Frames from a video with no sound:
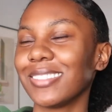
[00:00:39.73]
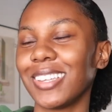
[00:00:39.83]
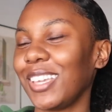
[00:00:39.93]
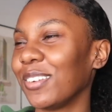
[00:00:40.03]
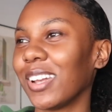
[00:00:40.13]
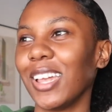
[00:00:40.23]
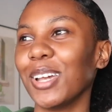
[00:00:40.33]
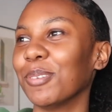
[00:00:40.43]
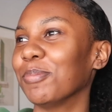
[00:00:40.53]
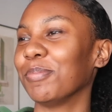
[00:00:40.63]
Here I
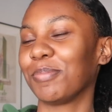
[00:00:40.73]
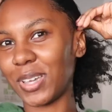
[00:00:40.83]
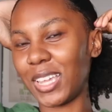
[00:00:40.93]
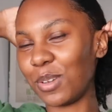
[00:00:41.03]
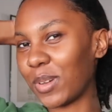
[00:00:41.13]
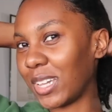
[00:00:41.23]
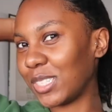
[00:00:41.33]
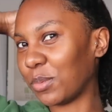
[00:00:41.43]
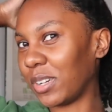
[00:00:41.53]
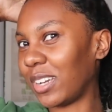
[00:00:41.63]
am. But anyways,
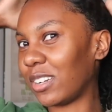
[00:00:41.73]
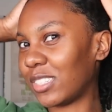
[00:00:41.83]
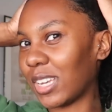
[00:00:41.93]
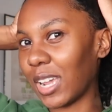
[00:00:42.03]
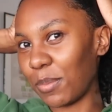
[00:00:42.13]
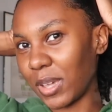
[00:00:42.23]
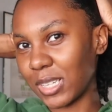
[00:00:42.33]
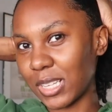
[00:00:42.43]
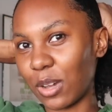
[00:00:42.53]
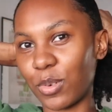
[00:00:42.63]
we're here today
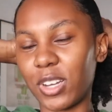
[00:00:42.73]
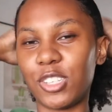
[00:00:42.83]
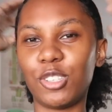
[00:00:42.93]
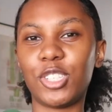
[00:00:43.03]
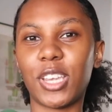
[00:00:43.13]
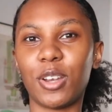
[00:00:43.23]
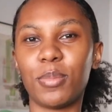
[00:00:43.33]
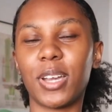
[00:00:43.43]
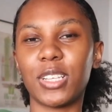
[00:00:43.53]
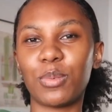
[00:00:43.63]
because I wanted to share
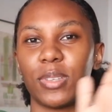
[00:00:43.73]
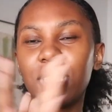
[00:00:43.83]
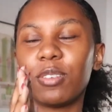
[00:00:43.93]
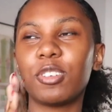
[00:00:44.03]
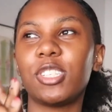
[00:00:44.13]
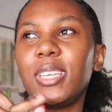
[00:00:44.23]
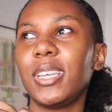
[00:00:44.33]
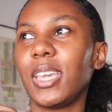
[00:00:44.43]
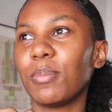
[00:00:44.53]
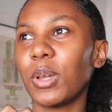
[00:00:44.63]
my twist out routine
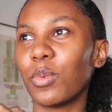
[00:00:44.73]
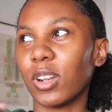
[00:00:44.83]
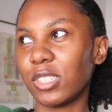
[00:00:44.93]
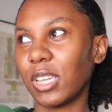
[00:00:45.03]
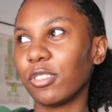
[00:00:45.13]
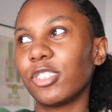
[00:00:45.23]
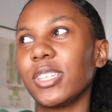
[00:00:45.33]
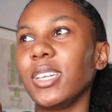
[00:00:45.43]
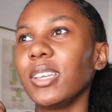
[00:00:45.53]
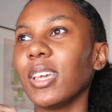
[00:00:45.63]
and my wash day
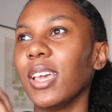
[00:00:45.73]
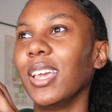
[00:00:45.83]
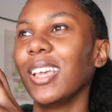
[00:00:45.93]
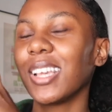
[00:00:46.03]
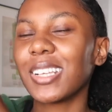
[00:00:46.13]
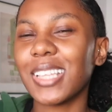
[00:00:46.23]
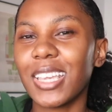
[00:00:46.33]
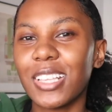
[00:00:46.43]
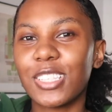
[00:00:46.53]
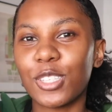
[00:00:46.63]
routine, because I
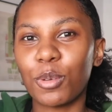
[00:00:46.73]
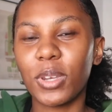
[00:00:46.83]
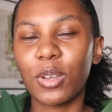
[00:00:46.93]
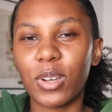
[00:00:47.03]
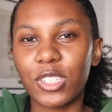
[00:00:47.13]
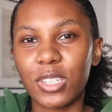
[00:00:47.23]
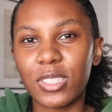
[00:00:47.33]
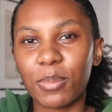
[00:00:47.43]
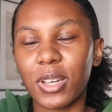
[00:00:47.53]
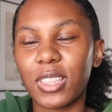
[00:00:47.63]
get so many questions
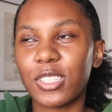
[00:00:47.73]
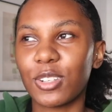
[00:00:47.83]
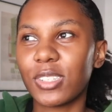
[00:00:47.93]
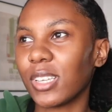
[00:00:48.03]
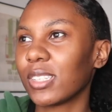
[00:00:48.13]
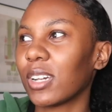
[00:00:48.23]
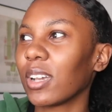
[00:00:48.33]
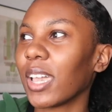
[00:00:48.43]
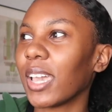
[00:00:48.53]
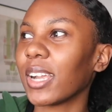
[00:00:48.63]
about this on
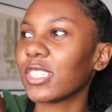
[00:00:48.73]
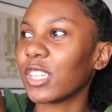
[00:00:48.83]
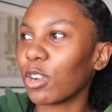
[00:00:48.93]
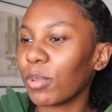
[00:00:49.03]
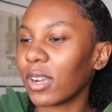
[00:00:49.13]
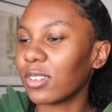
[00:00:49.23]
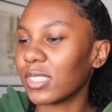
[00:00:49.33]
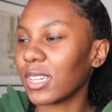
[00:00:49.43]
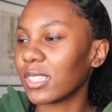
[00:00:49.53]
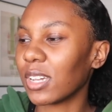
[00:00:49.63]
TikTok, and I share about it on
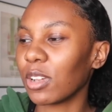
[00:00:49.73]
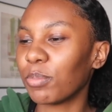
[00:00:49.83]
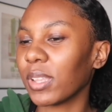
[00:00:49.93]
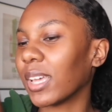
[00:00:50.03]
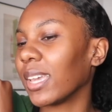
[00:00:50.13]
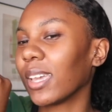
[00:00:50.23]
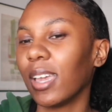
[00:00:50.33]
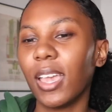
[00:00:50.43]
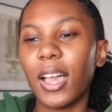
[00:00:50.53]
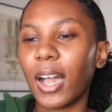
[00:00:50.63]
TikTok, but like
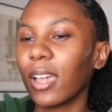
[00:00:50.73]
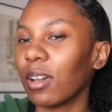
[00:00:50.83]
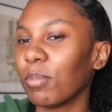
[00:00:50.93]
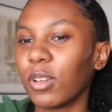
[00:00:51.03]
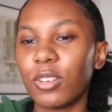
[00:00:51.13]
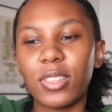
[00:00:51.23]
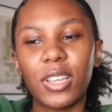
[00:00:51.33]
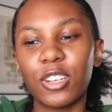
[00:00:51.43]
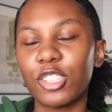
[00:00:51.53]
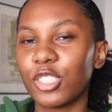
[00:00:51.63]
I upload on
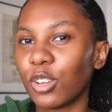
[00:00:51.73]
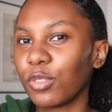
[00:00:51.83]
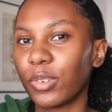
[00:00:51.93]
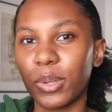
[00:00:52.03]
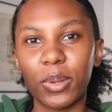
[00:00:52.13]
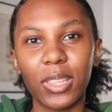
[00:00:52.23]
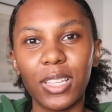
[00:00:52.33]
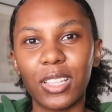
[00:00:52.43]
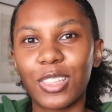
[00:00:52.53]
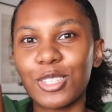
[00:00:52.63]
there so frequently
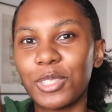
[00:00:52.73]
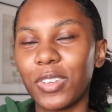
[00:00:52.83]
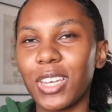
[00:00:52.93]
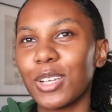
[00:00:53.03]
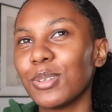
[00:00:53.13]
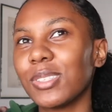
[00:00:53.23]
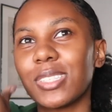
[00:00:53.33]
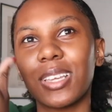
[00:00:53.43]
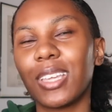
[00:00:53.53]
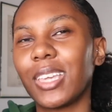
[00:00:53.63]
that those videos
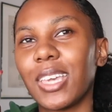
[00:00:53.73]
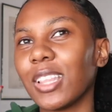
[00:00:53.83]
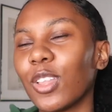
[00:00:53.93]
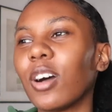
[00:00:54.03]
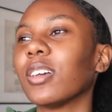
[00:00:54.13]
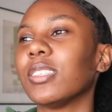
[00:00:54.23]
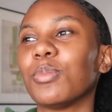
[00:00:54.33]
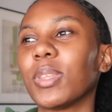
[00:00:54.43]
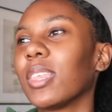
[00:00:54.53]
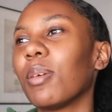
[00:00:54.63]
get lost
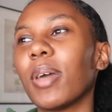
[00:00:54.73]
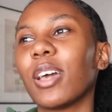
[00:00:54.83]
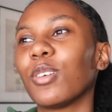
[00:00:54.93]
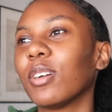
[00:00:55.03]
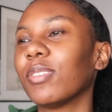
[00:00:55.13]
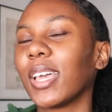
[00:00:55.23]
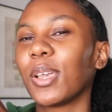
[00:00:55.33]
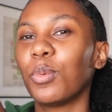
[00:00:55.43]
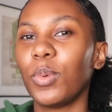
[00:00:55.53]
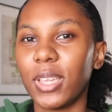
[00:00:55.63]
within a matter of like
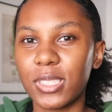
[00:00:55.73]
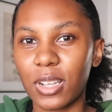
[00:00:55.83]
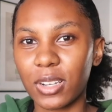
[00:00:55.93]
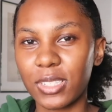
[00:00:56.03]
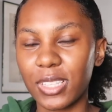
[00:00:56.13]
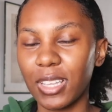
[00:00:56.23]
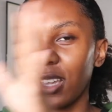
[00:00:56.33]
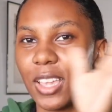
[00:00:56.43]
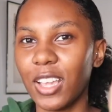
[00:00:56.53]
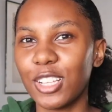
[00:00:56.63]
weeks, honestly.
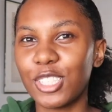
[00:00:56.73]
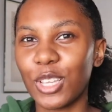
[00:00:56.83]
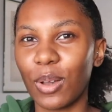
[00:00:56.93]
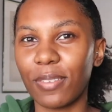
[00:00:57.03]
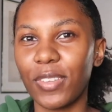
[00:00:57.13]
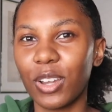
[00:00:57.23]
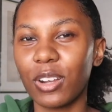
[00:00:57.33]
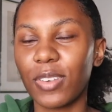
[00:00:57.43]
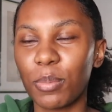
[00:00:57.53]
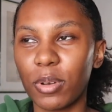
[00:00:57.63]
So I figured
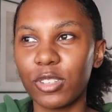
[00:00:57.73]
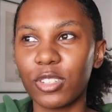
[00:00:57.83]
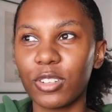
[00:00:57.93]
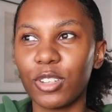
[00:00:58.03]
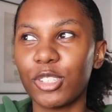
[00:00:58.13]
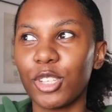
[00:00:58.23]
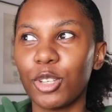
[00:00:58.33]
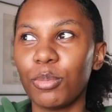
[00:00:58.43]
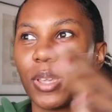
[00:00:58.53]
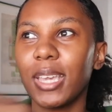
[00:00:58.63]
if I post it on
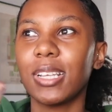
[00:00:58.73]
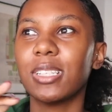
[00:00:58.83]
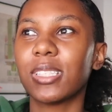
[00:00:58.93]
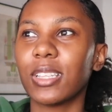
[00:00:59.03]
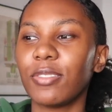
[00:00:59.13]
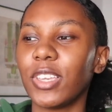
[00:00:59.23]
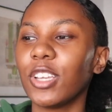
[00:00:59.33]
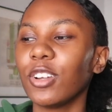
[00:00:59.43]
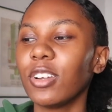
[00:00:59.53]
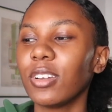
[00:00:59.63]
YouTube, it can just live
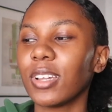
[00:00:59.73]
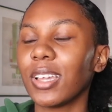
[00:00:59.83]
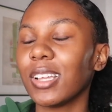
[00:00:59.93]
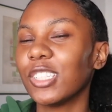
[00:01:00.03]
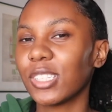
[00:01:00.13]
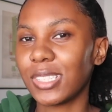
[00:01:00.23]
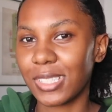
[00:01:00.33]
here and just